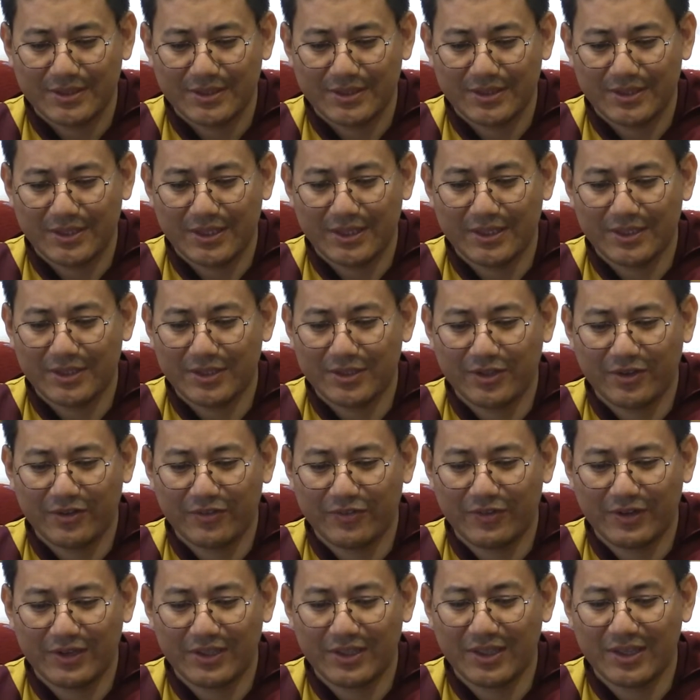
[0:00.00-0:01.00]
then
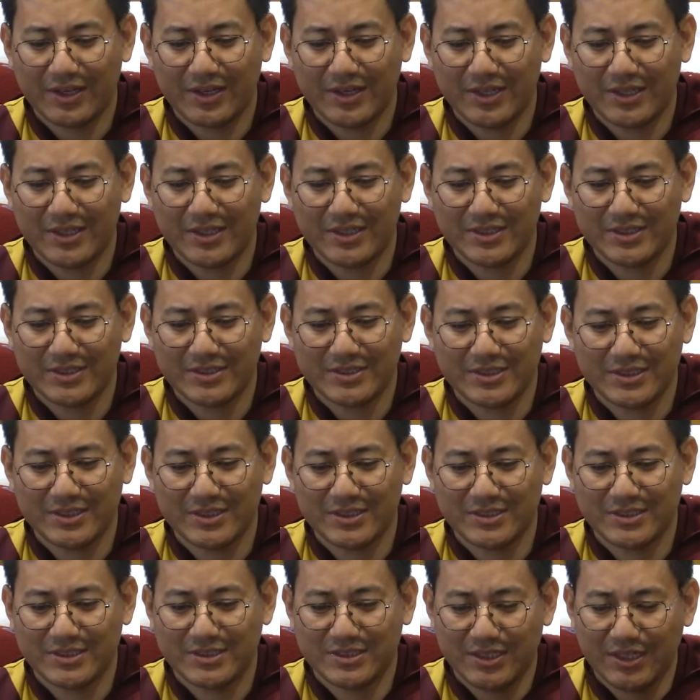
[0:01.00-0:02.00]
finally
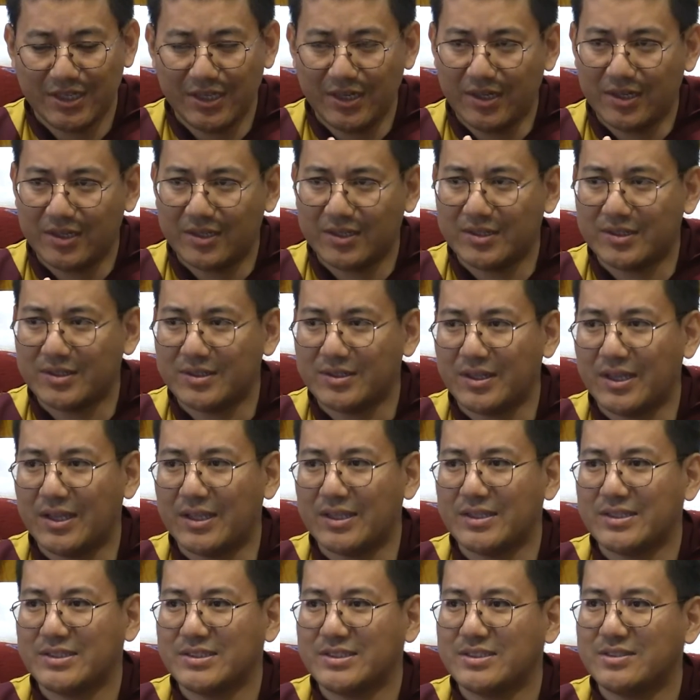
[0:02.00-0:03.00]
she
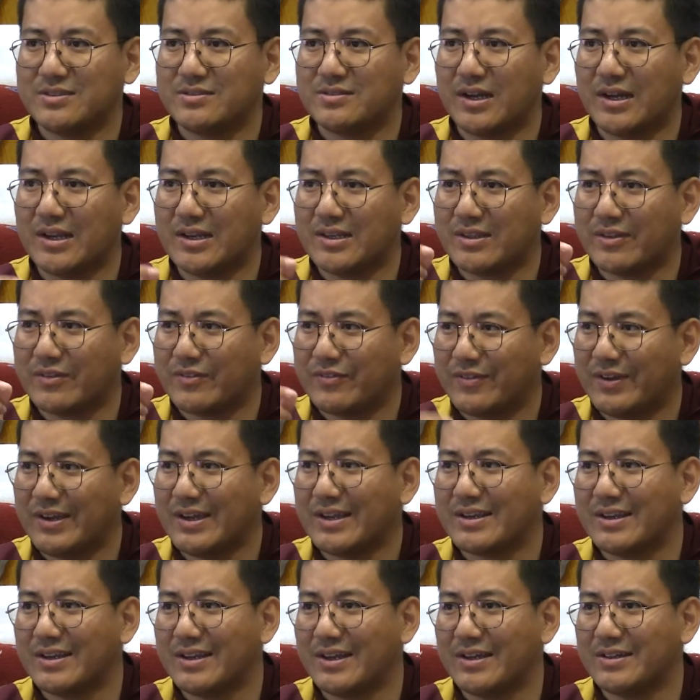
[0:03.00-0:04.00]
write the
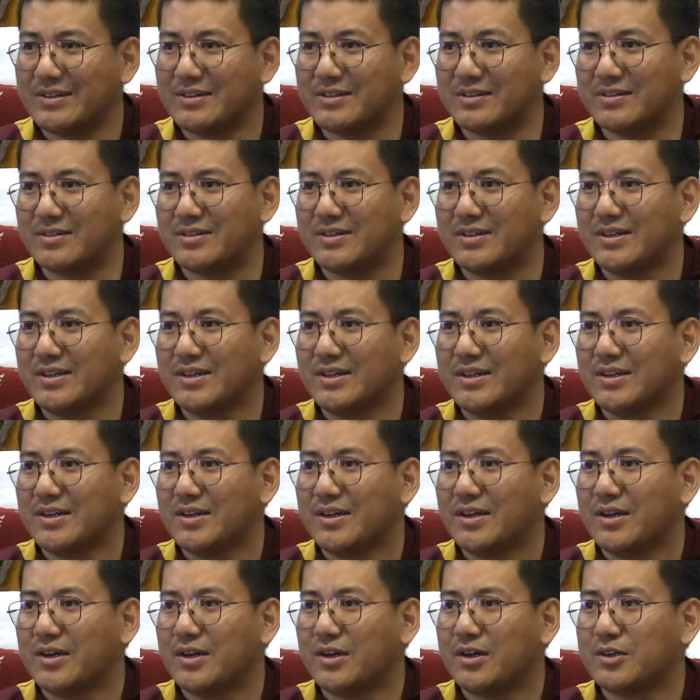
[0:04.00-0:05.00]
fact letter
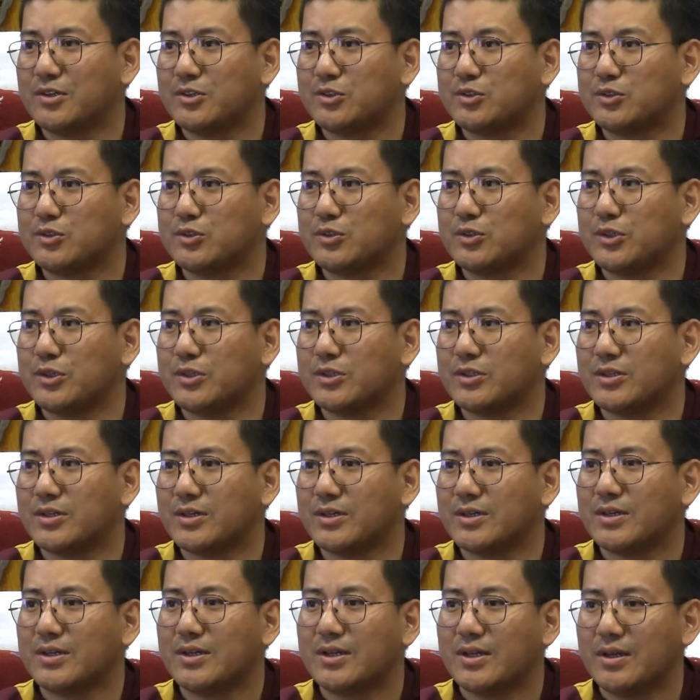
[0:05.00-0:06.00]

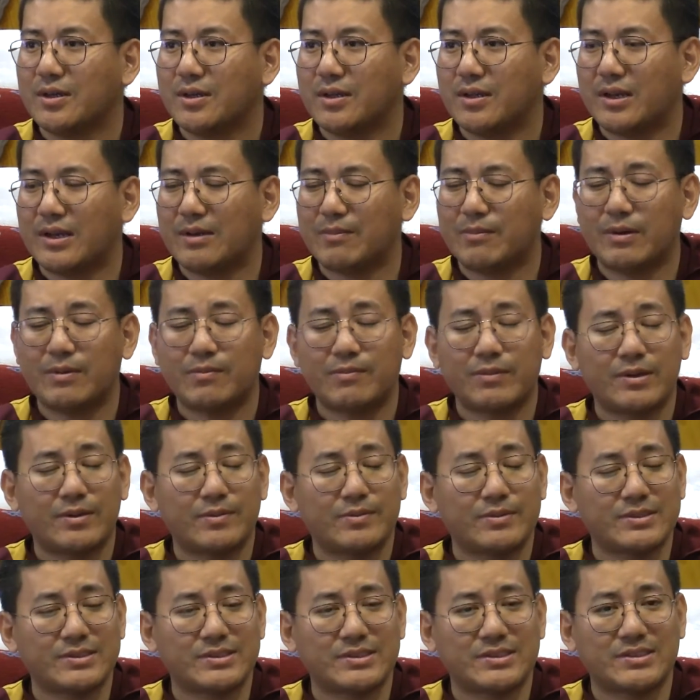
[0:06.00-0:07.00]
to Lama
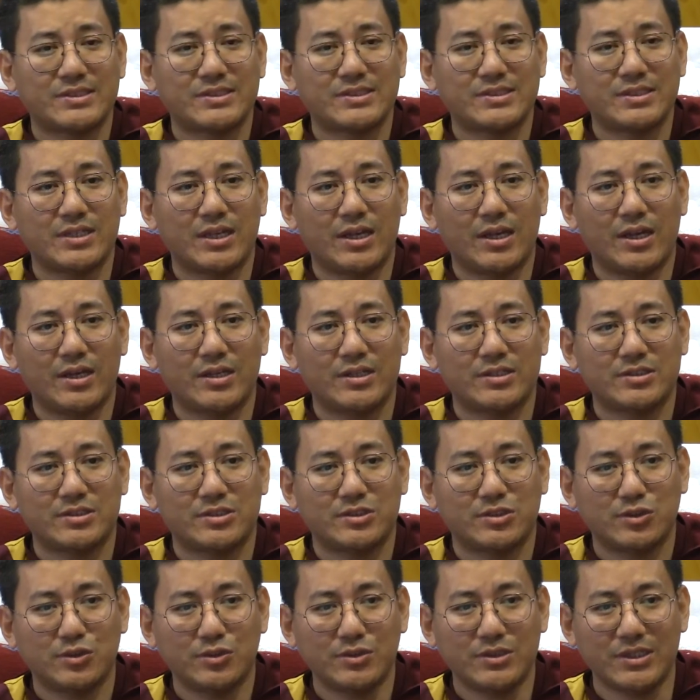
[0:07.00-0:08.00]
Marba's
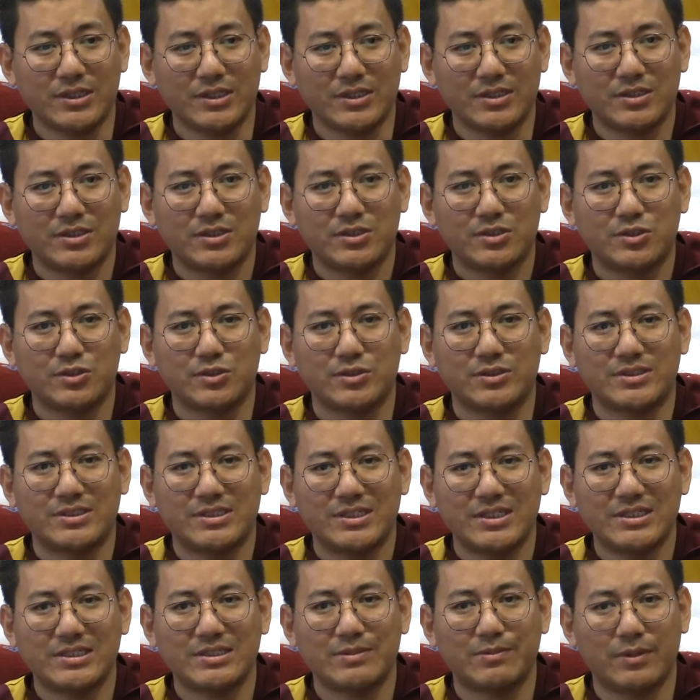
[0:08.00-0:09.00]
student to
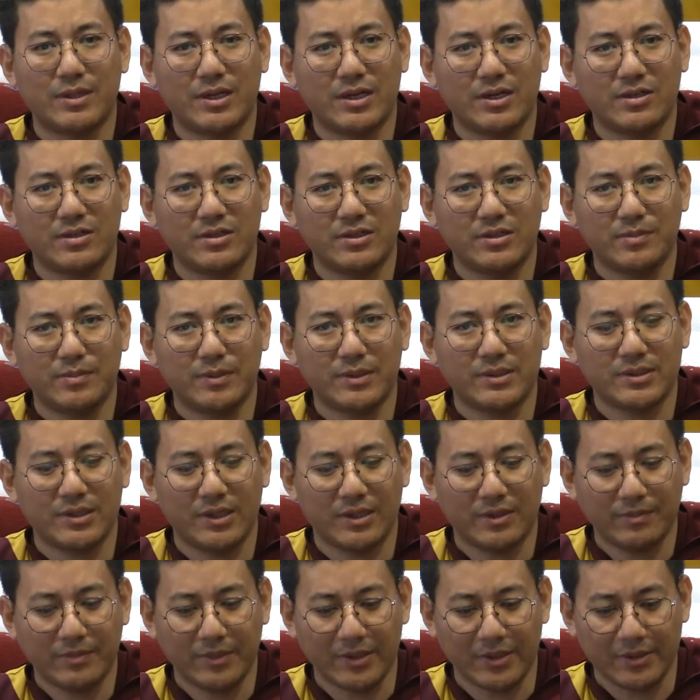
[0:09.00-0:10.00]
teach Malariba
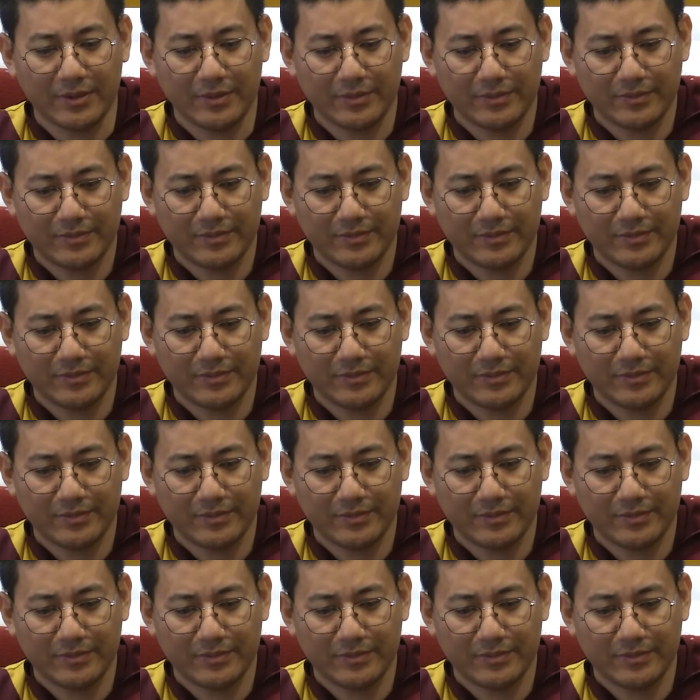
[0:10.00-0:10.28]
Dharma.